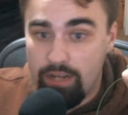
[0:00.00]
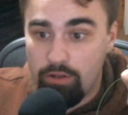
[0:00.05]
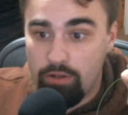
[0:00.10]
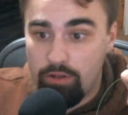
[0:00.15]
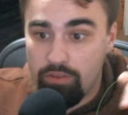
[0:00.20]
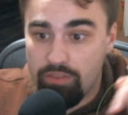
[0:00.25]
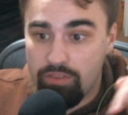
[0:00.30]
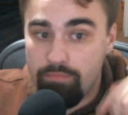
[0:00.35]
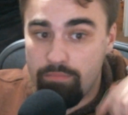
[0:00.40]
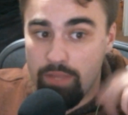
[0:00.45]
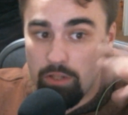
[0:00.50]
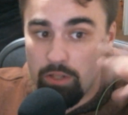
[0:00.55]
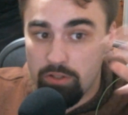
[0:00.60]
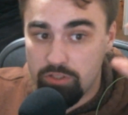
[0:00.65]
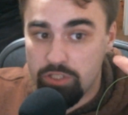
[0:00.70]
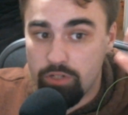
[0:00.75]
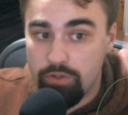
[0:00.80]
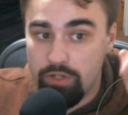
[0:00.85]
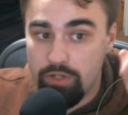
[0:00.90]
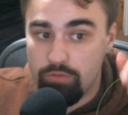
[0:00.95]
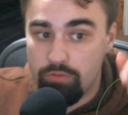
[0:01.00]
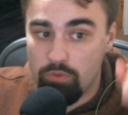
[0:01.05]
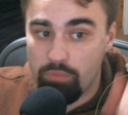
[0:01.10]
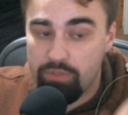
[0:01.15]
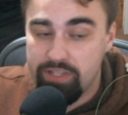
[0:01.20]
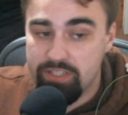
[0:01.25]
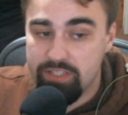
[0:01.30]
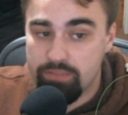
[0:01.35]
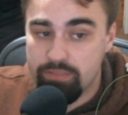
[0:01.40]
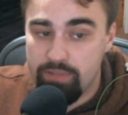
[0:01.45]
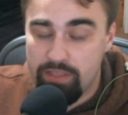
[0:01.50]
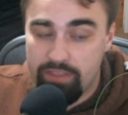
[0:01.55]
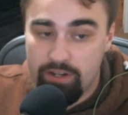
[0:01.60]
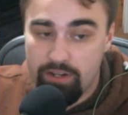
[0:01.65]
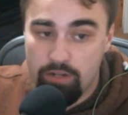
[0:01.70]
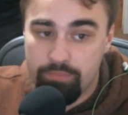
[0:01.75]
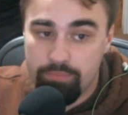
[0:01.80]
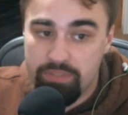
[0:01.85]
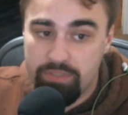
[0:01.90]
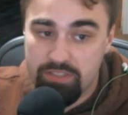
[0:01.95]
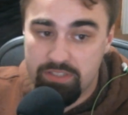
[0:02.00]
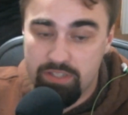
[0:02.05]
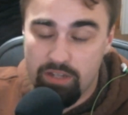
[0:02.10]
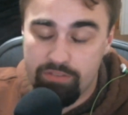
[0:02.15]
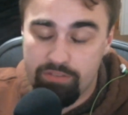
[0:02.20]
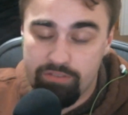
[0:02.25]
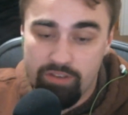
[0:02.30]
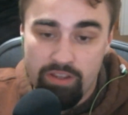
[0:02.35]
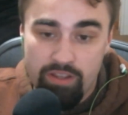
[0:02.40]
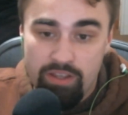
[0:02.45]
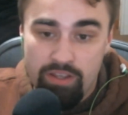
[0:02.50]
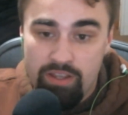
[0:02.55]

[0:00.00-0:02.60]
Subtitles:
out the melatonin replacement therapy stuff,